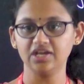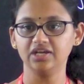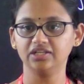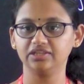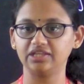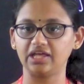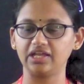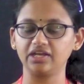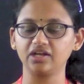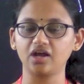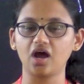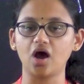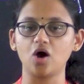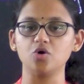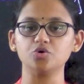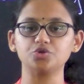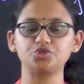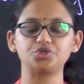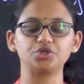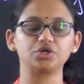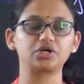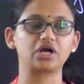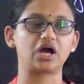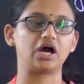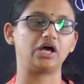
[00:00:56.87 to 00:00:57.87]
Then how
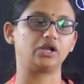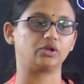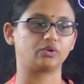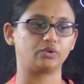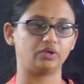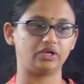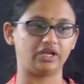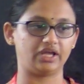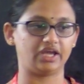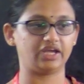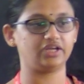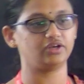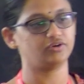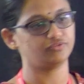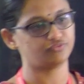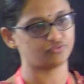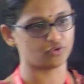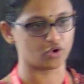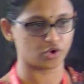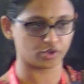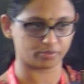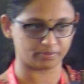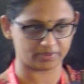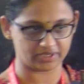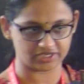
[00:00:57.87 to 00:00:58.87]
to calculate
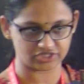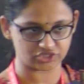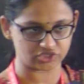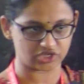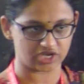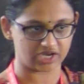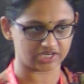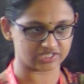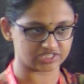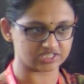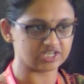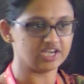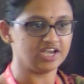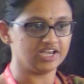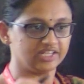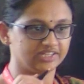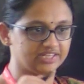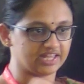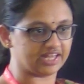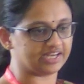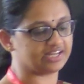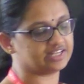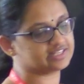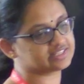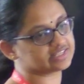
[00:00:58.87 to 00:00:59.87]
formal charge?
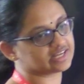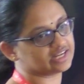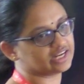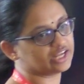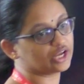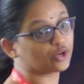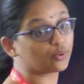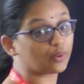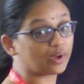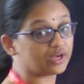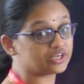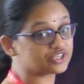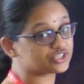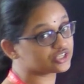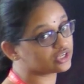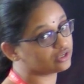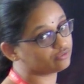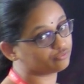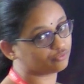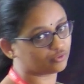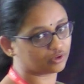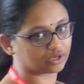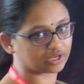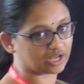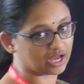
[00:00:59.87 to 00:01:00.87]
There is an equation
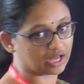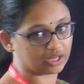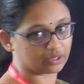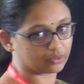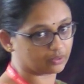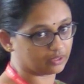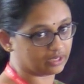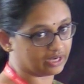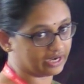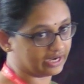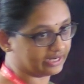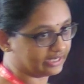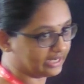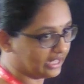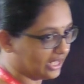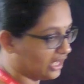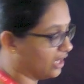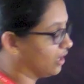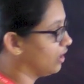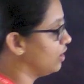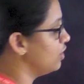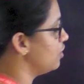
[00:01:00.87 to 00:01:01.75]
for calculating